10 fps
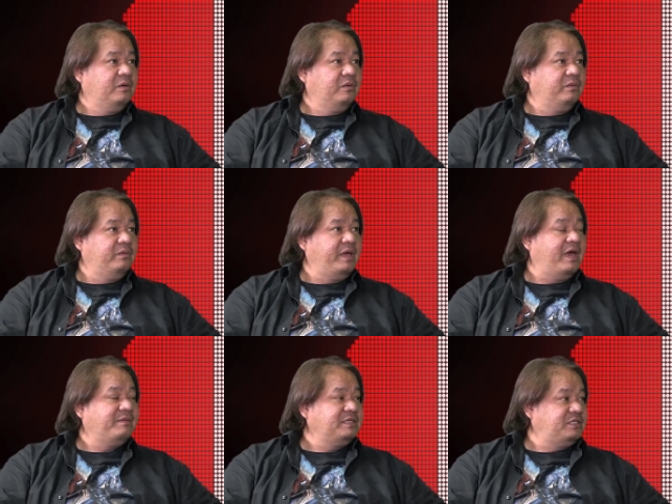we
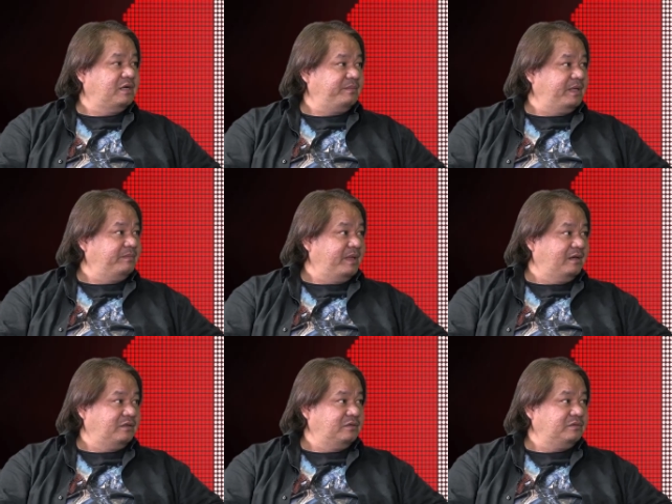have a shop in
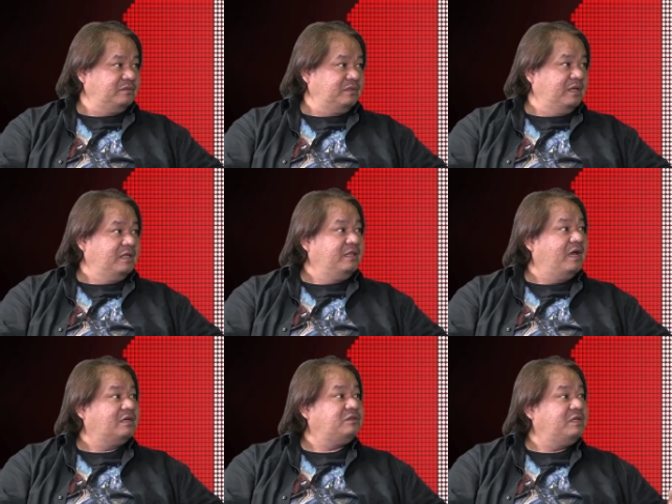Melrose. They
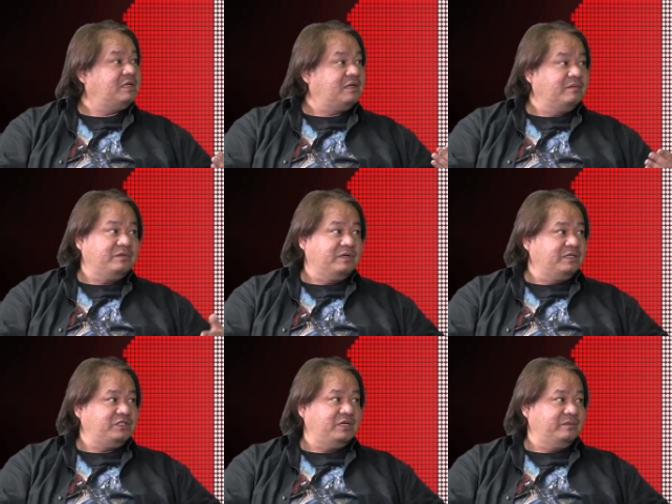actually come to our
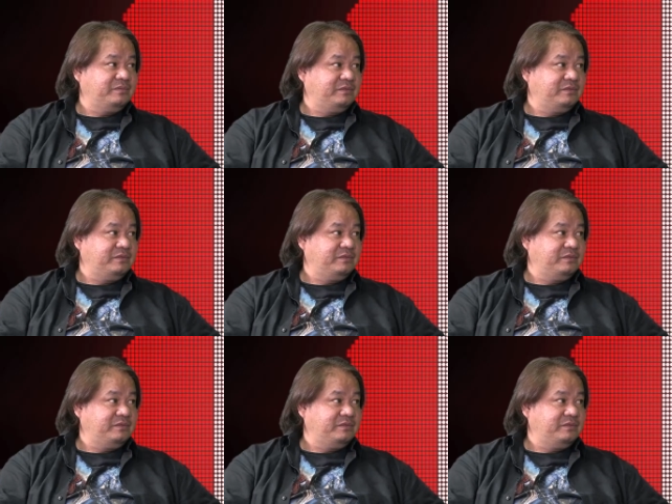shops.